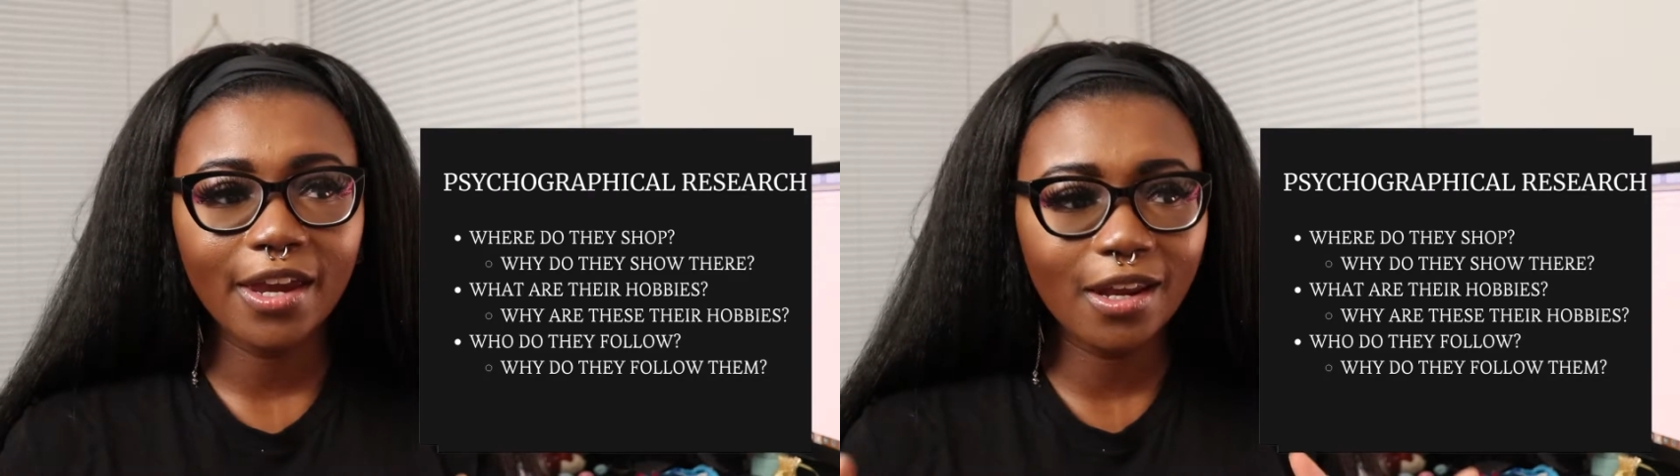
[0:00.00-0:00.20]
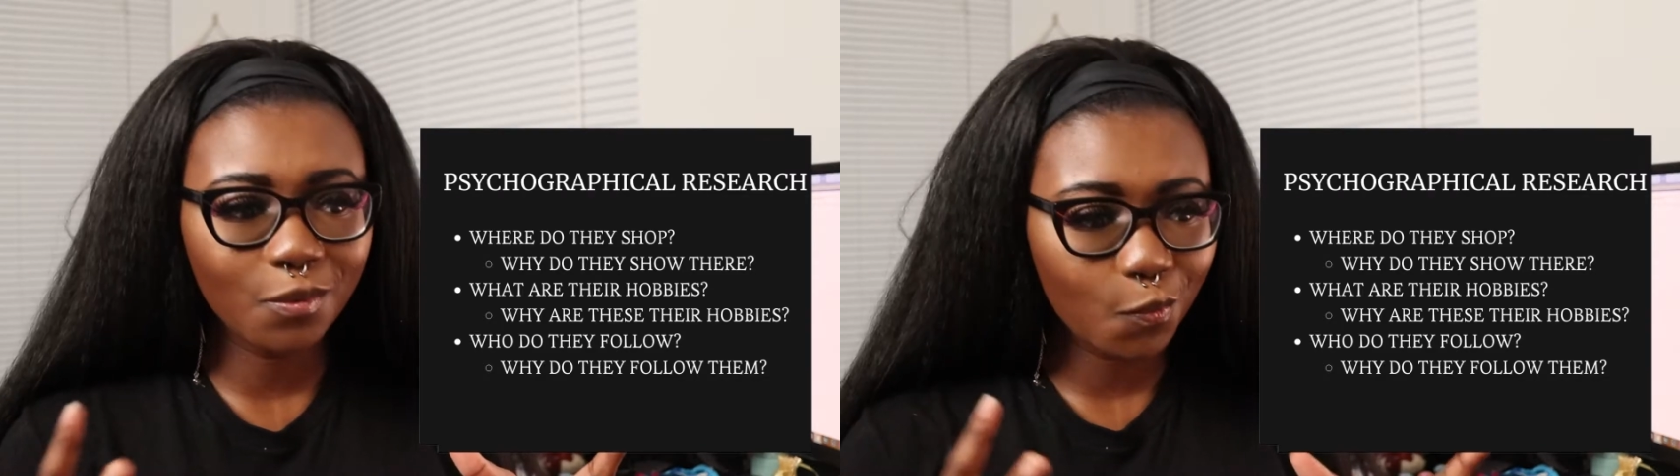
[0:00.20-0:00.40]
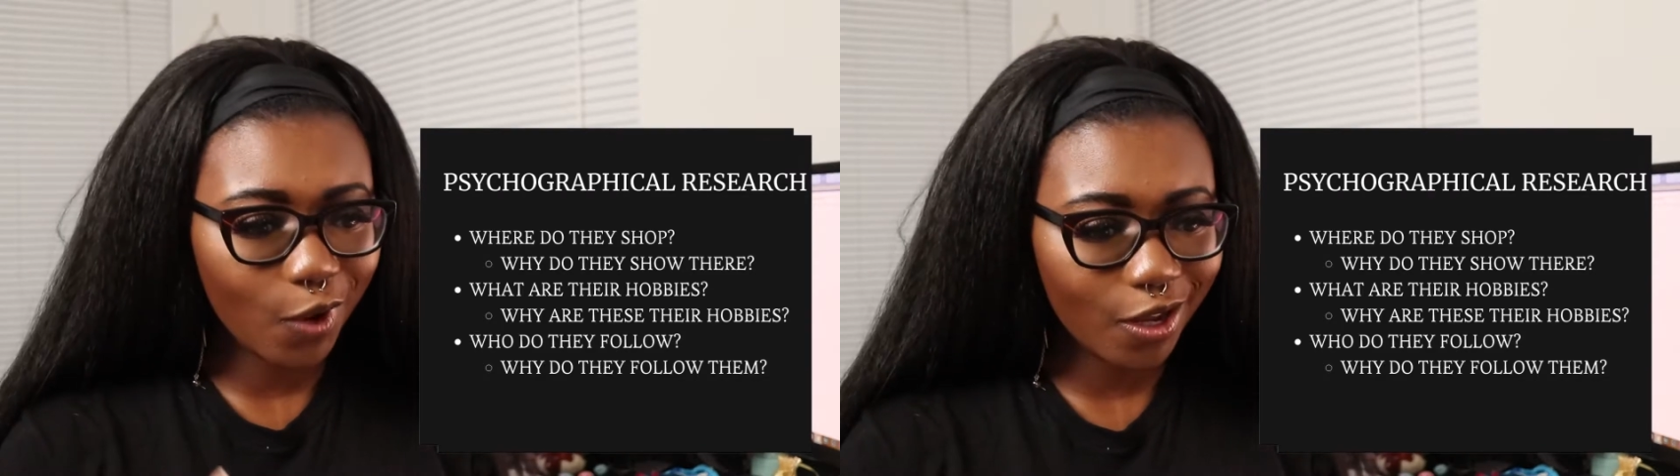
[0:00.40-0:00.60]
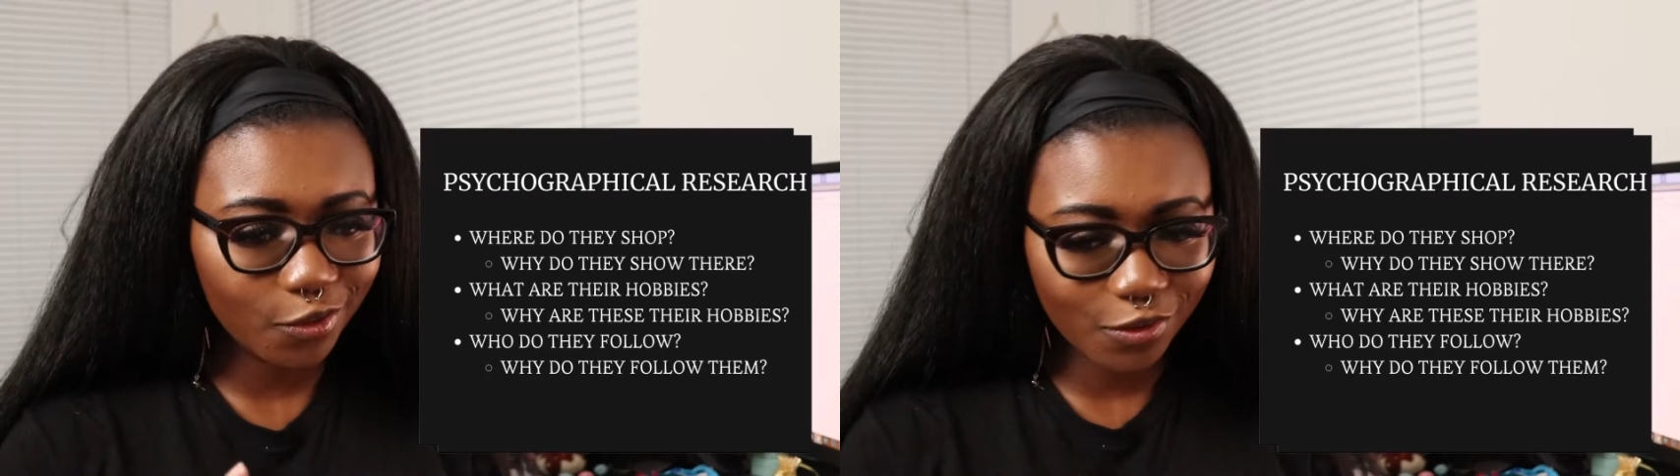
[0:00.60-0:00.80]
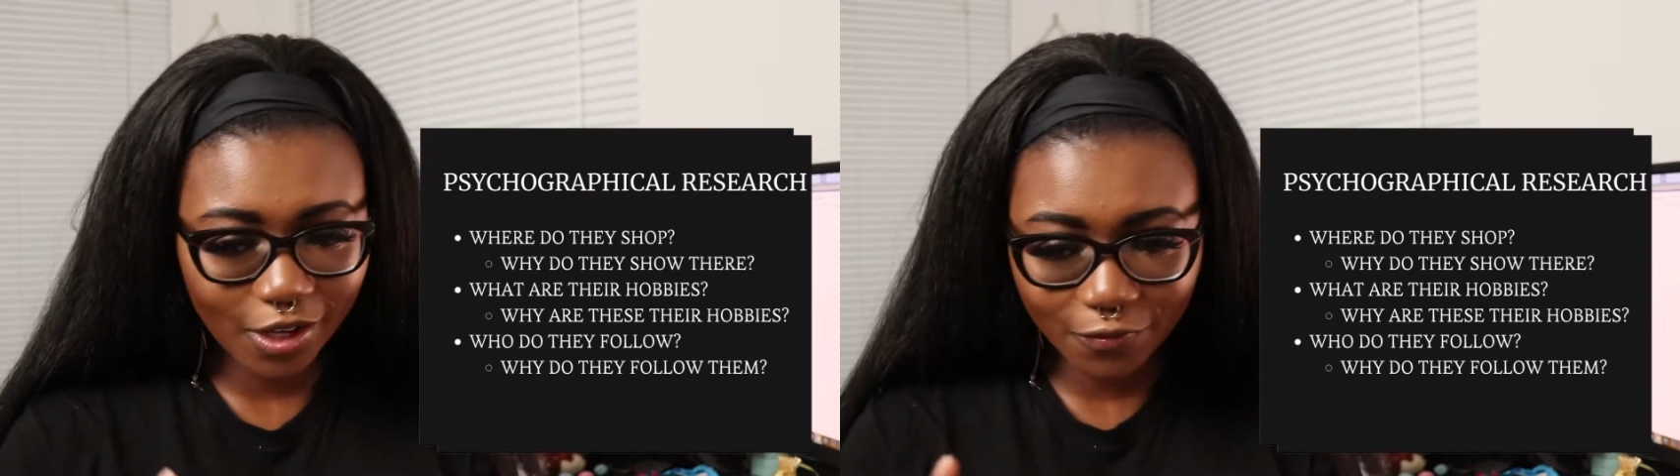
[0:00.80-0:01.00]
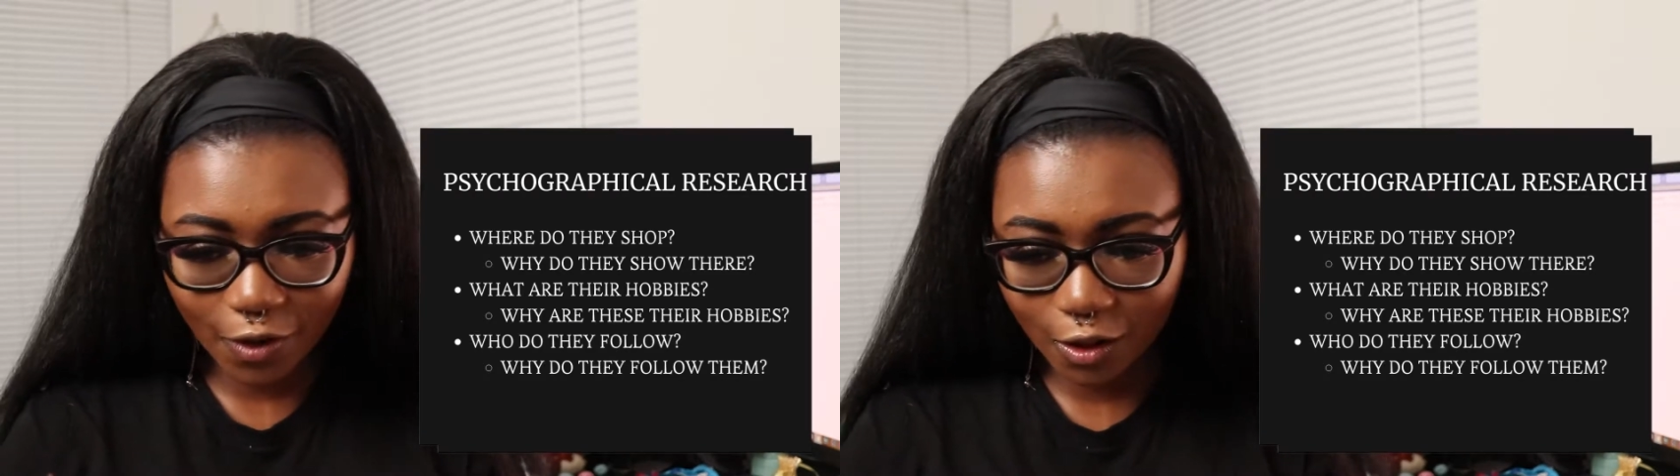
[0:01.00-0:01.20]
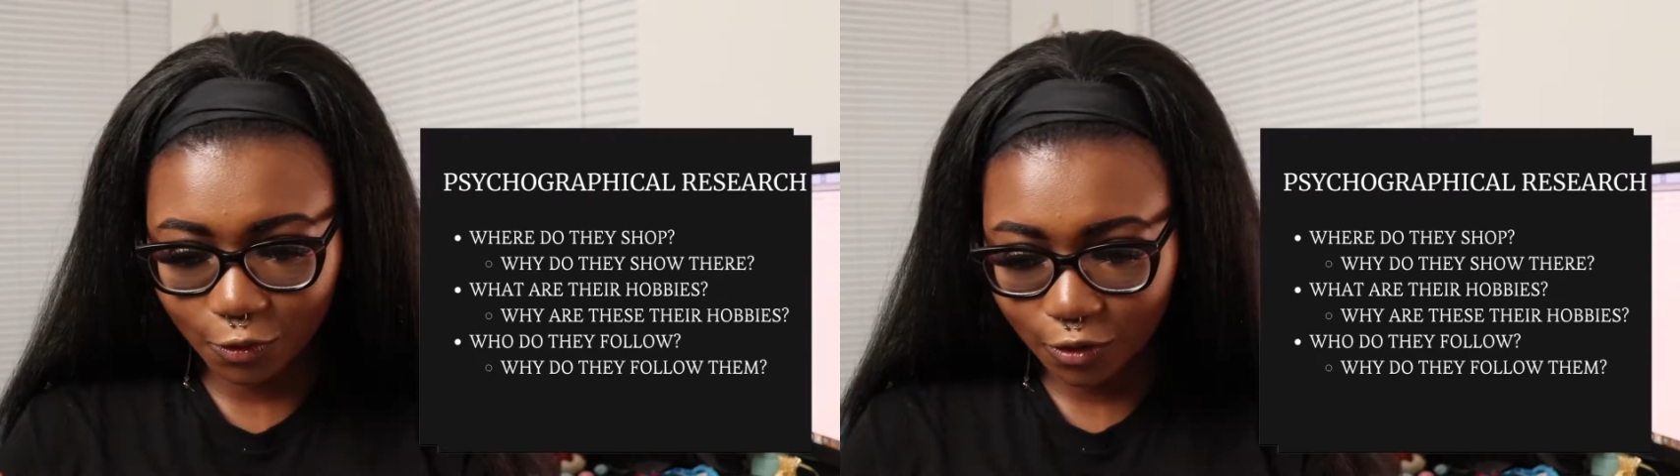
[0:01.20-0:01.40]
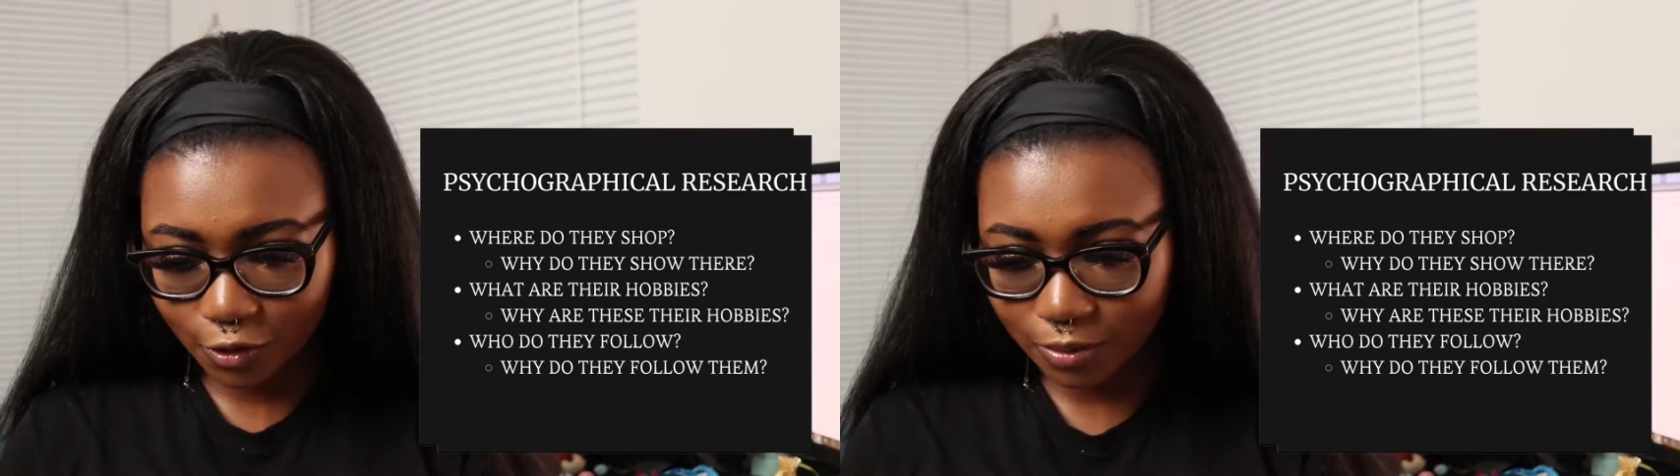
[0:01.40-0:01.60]
and why do they
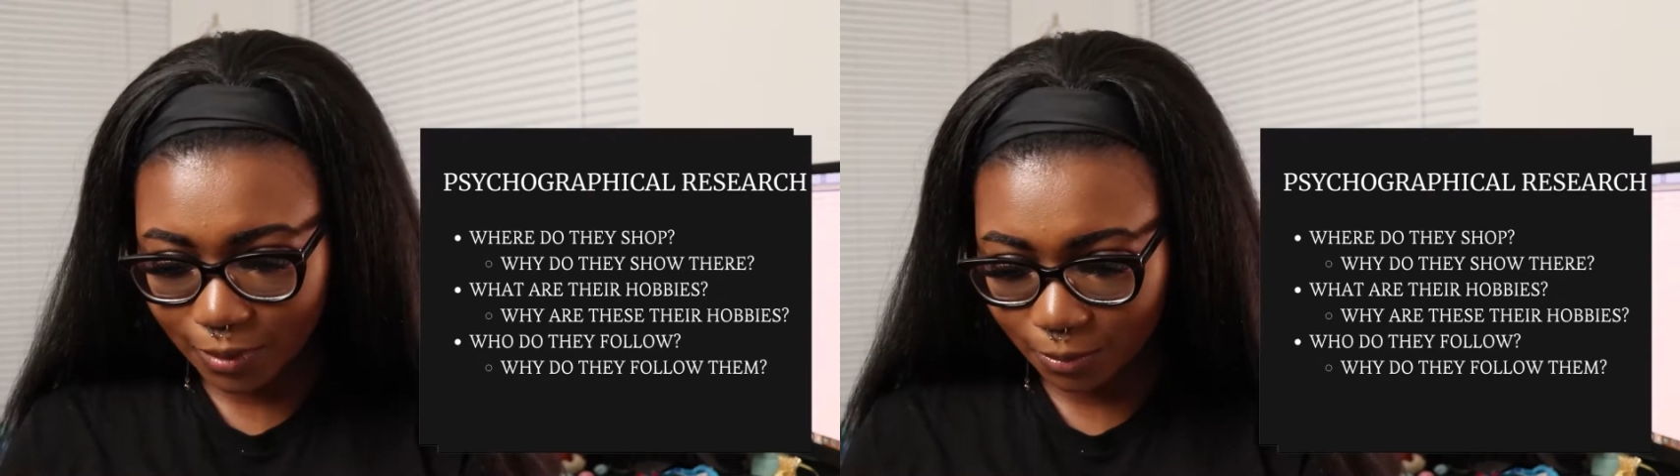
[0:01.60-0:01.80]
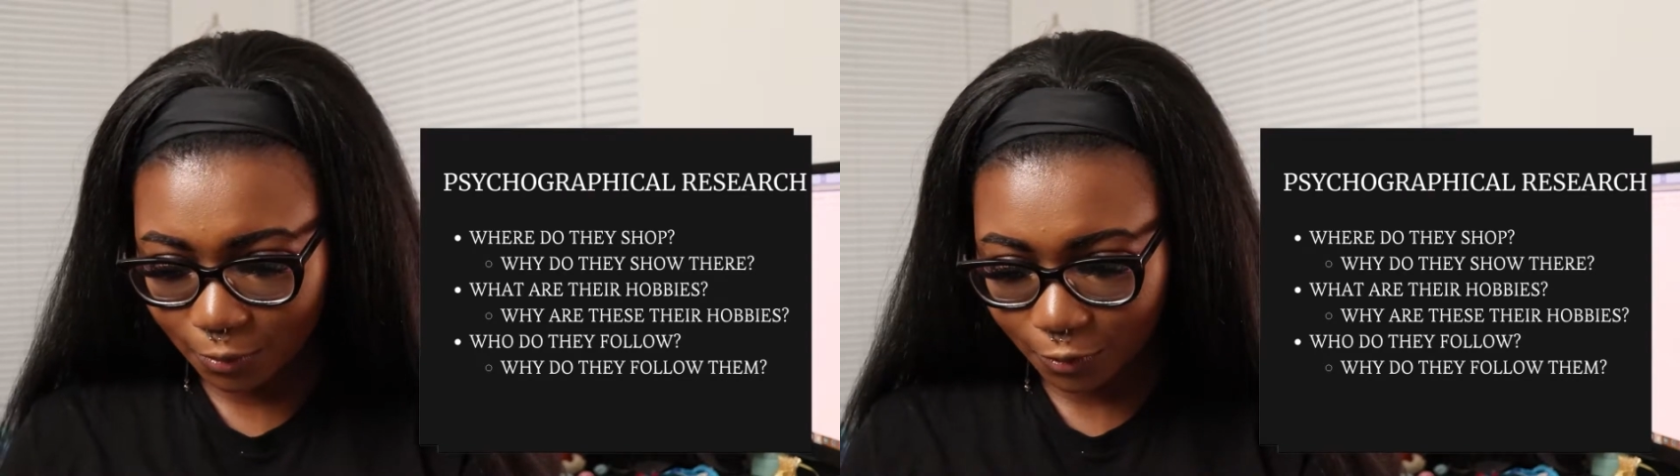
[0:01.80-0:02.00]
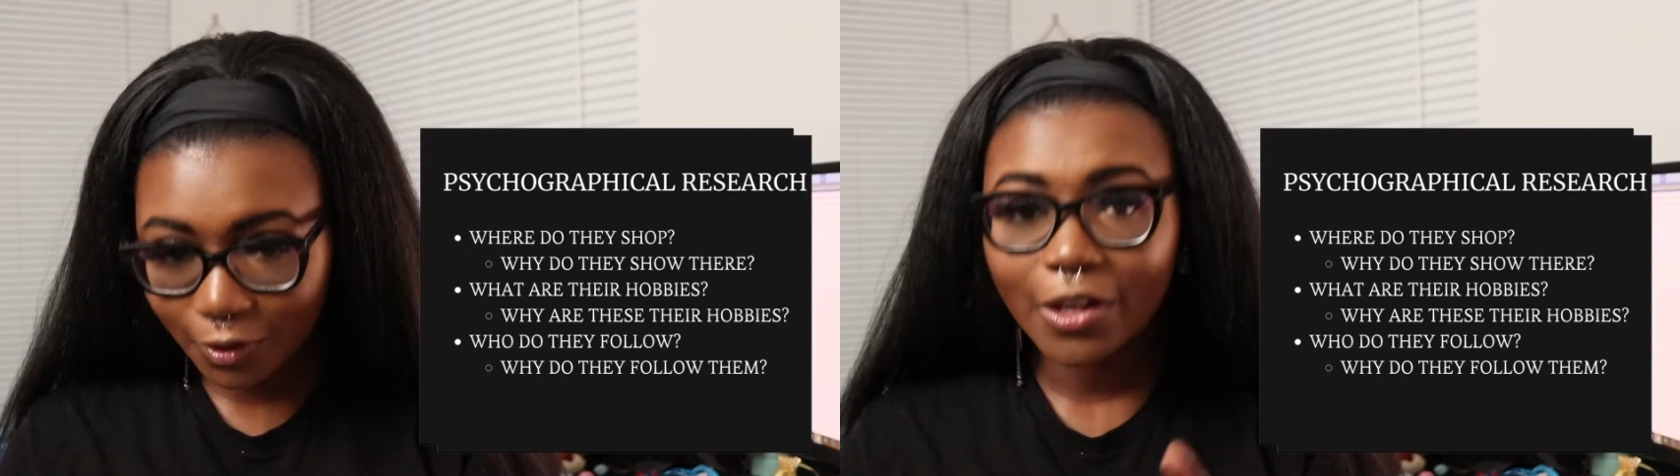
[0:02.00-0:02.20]
follow those people.